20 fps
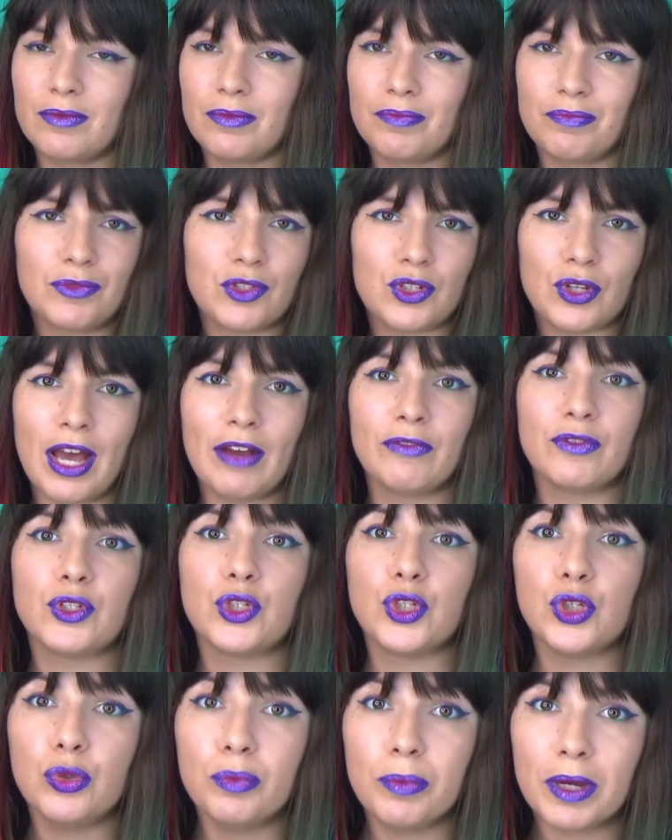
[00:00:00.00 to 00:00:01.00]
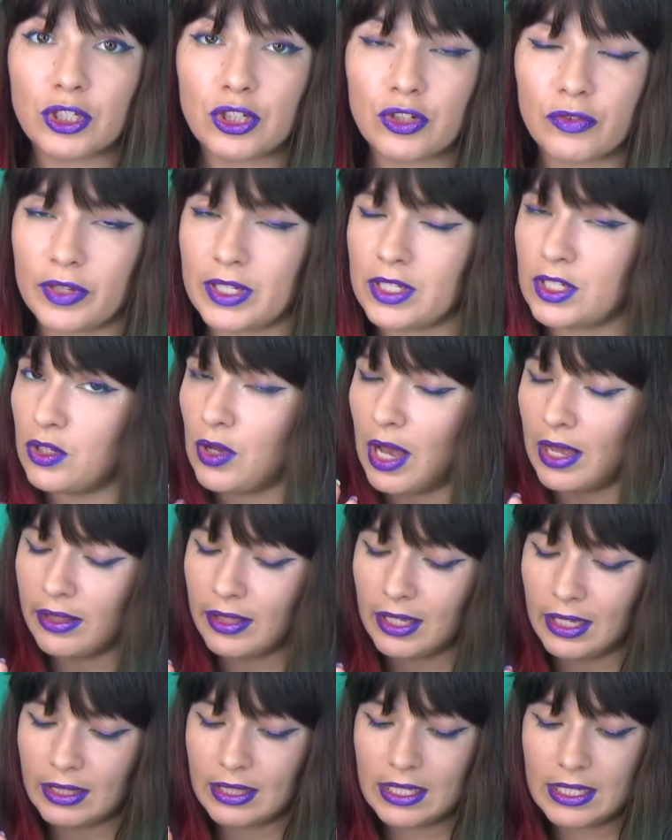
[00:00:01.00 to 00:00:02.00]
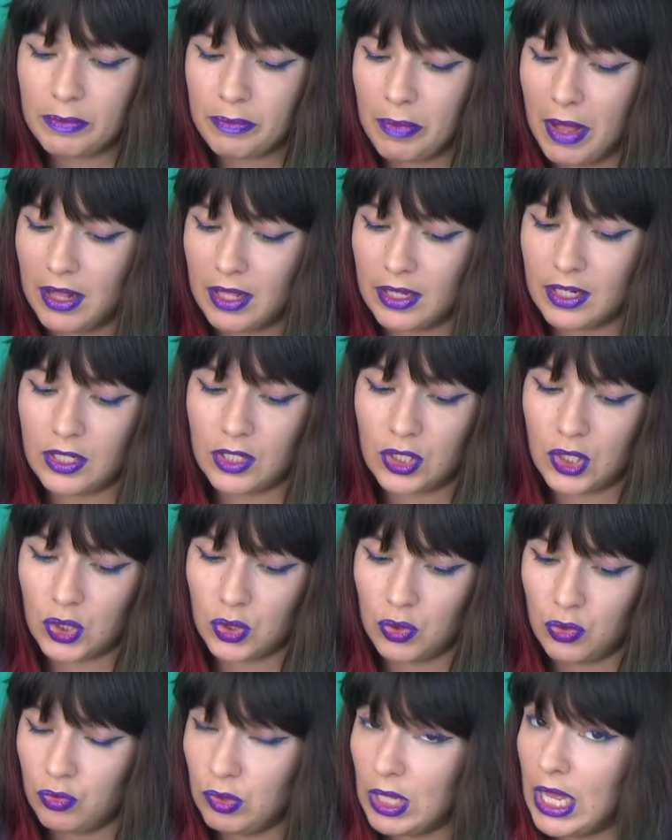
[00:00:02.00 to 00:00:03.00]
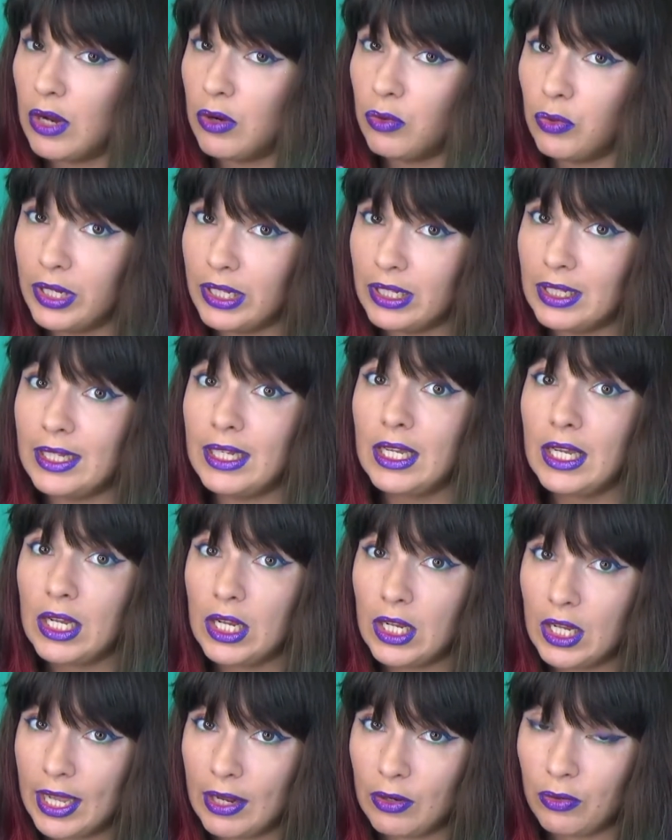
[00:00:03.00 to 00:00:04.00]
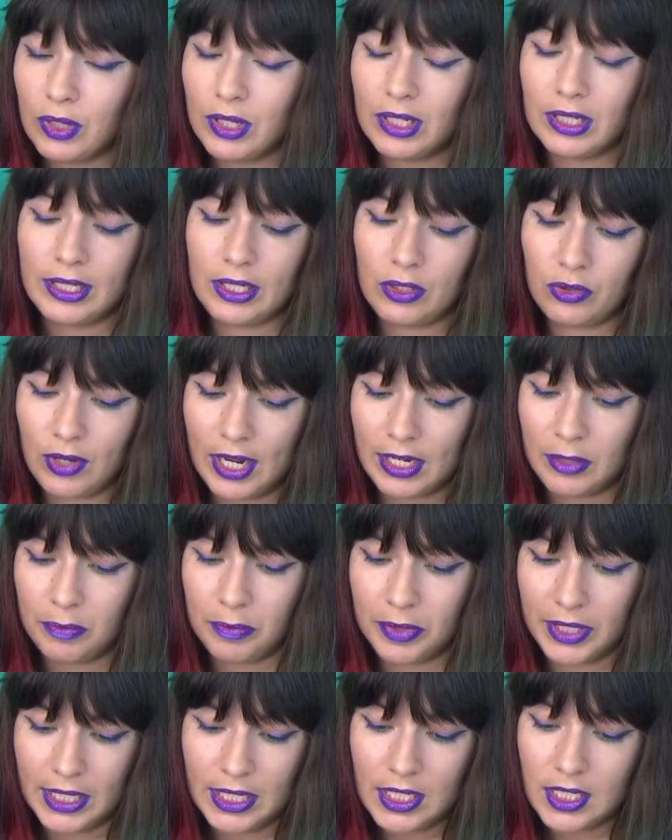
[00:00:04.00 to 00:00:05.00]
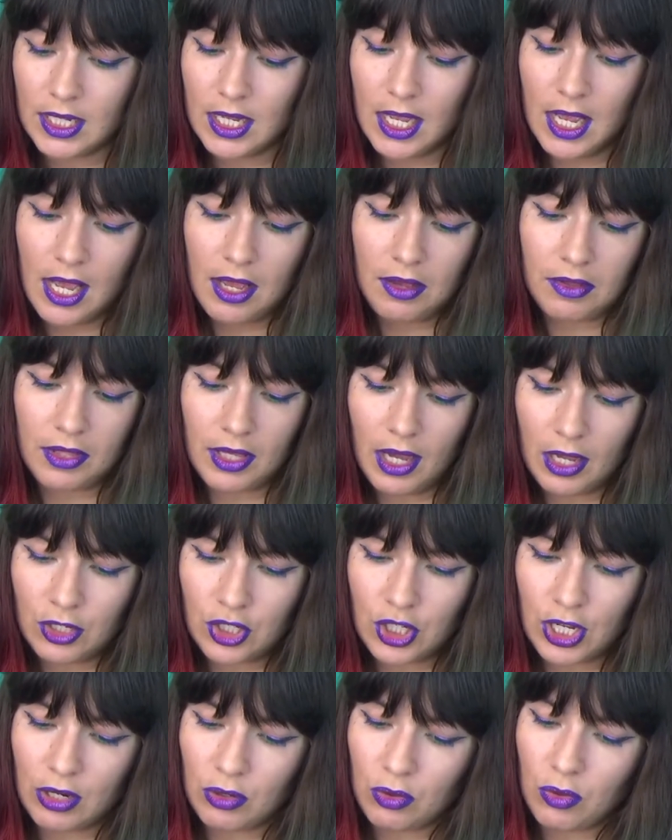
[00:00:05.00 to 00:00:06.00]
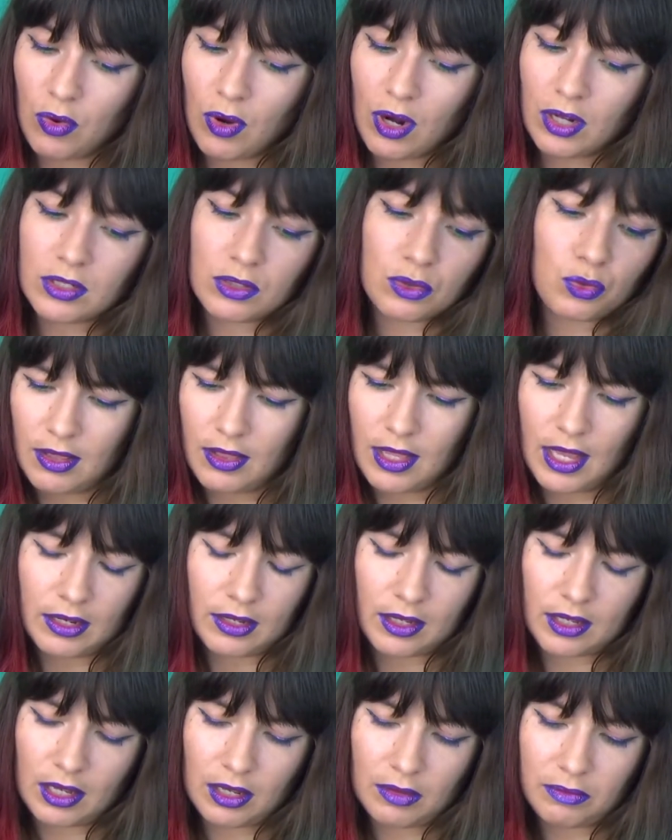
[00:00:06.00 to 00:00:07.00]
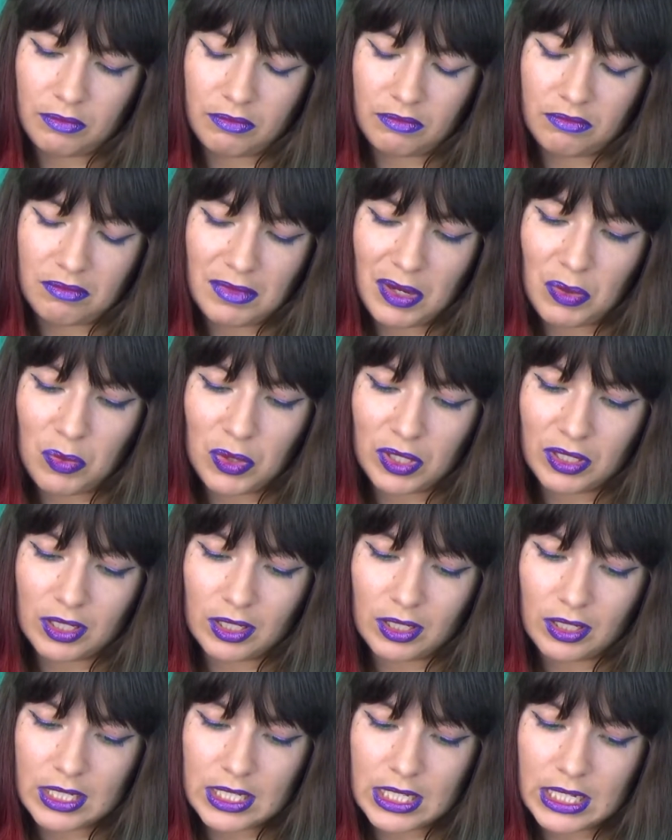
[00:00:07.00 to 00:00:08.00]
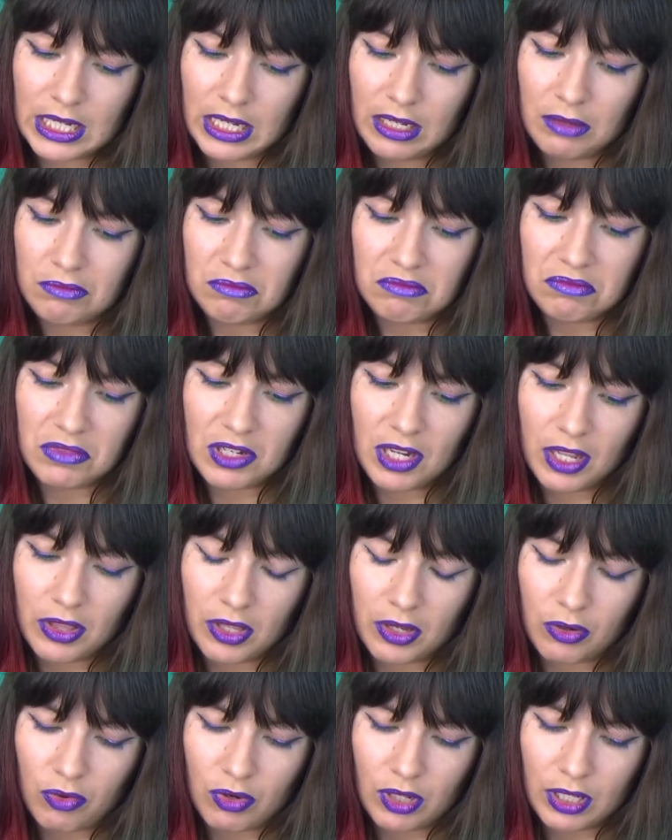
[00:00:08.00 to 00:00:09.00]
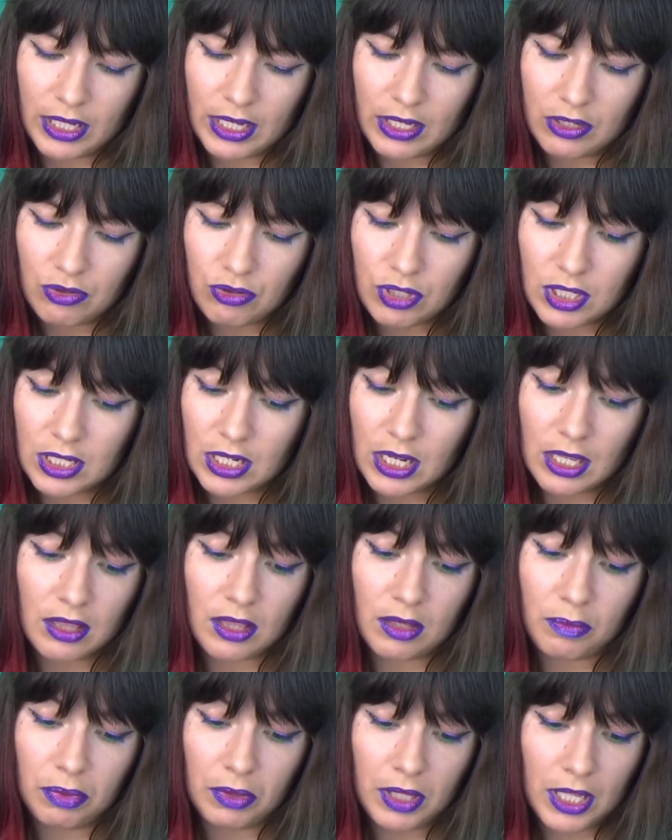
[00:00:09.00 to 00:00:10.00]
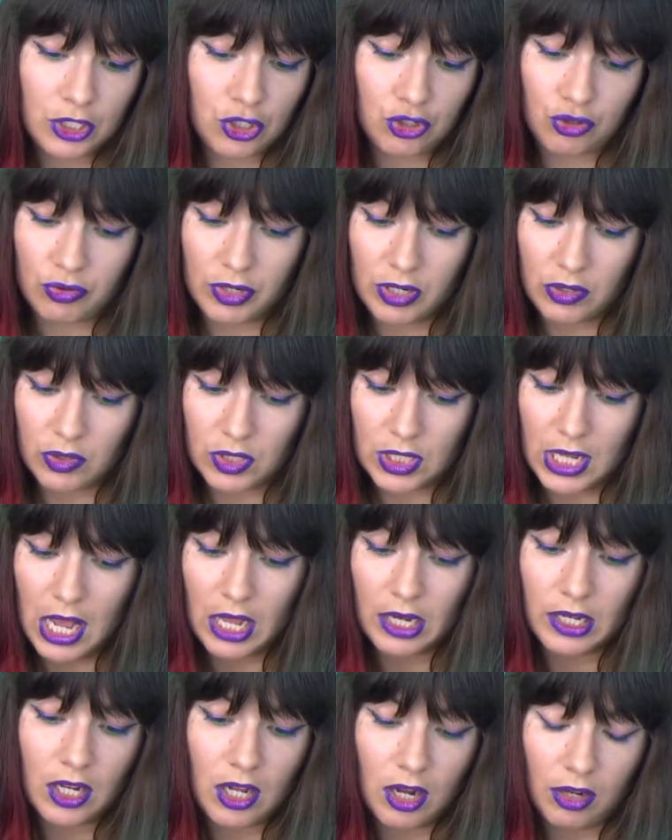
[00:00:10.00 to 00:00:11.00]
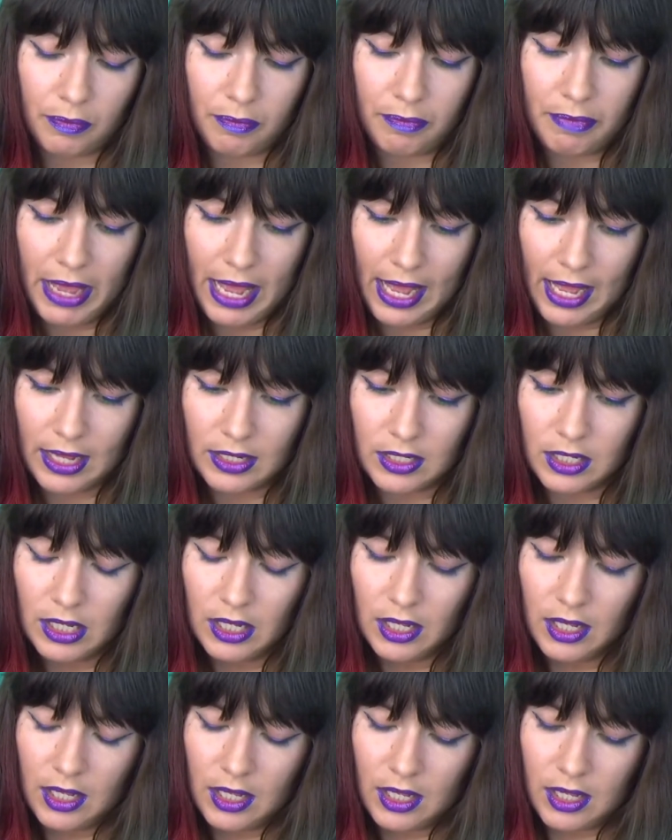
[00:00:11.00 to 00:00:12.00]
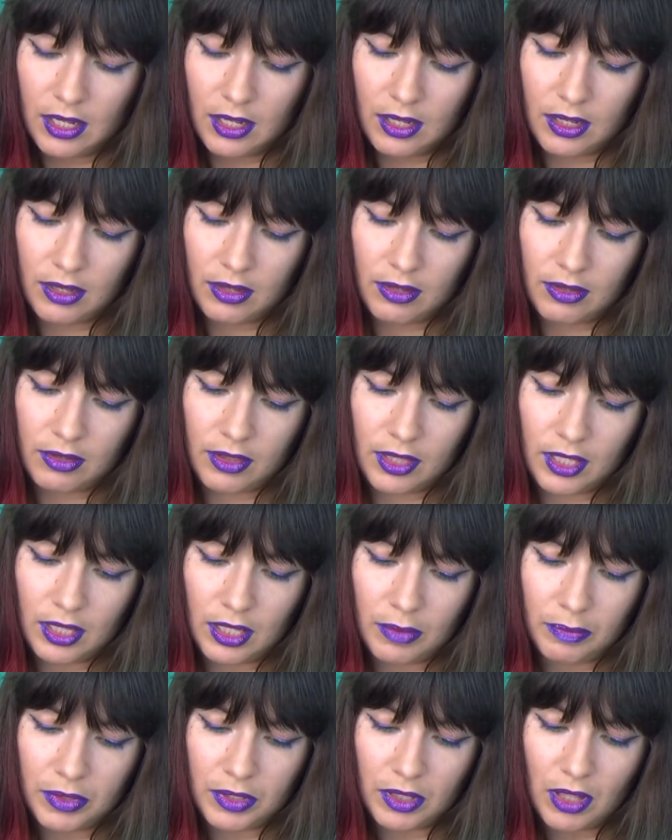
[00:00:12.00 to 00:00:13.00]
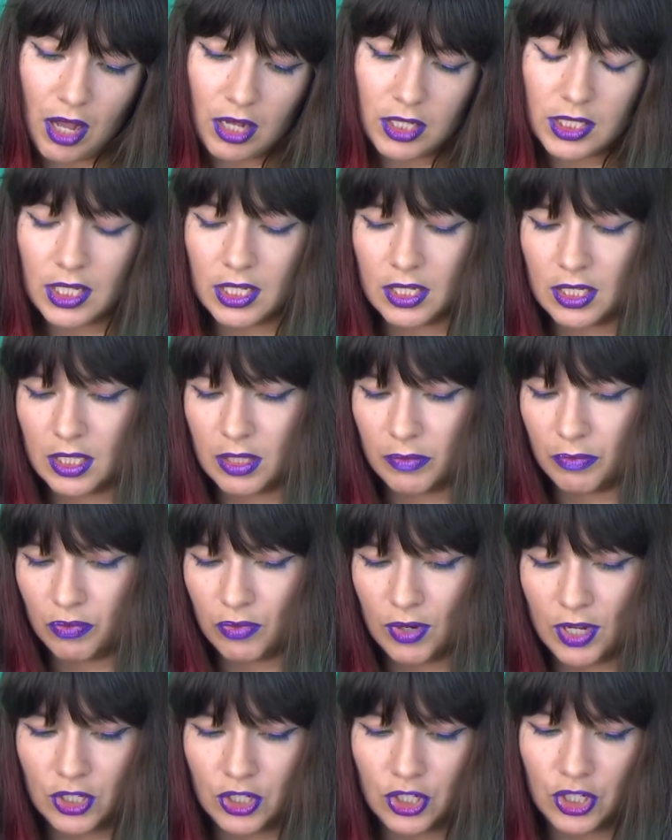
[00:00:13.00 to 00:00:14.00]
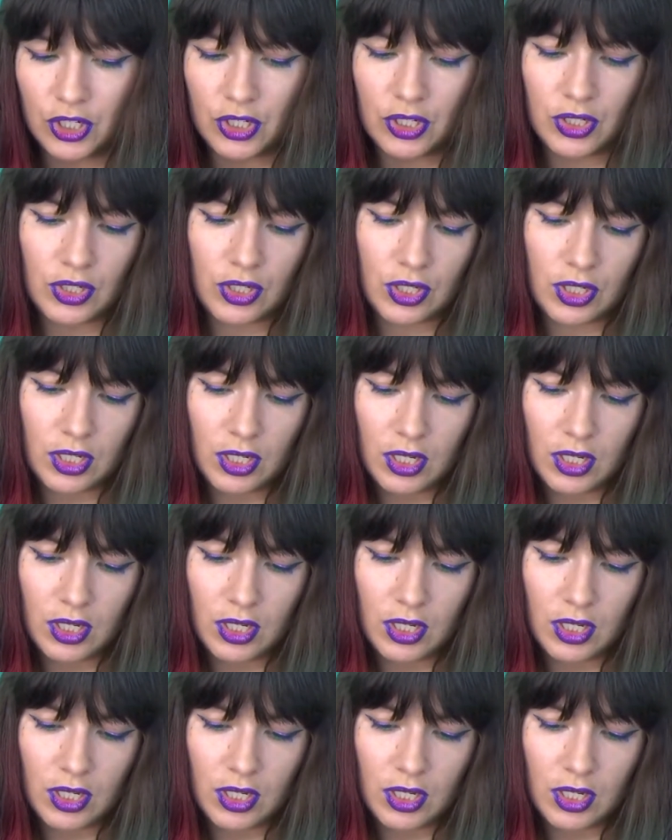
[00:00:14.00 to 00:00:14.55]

to have too much of it. So I think this palette is a really great piece. The eyeshadow quads that come in one color scheme, nothing really interesting. The blush trios are not bad. The lip glosses, the brushes,